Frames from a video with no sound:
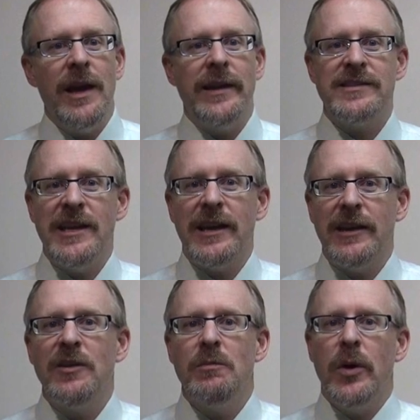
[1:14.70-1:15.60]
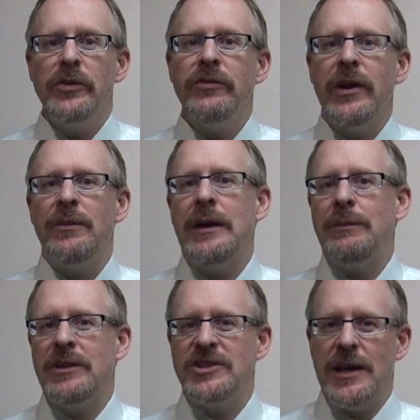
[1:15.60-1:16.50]
And second, most fiber
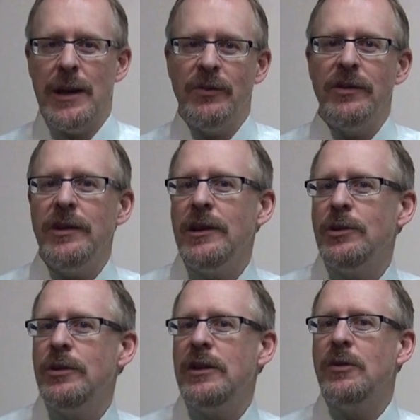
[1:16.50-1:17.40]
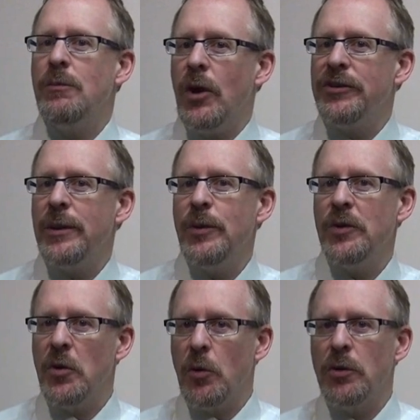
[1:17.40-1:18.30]
optic jobs include either
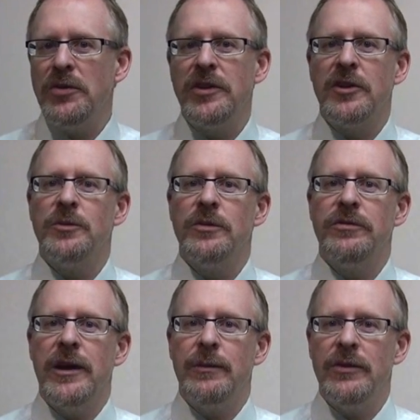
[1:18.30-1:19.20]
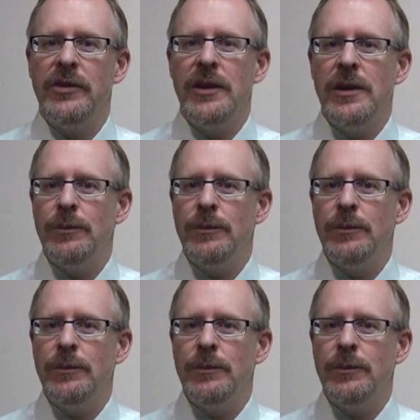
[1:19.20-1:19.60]
multi-mode or single-mode fibers,